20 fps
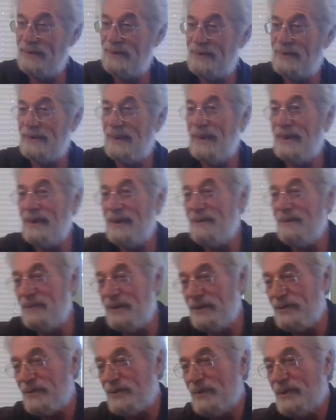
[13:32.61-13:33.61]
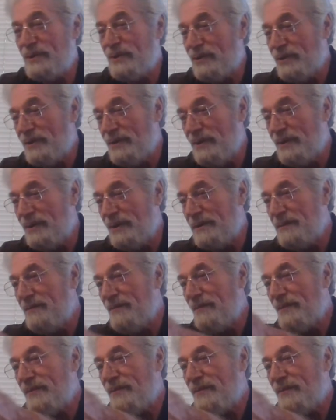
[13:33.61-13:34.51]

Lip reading: a time, here's what you're doing.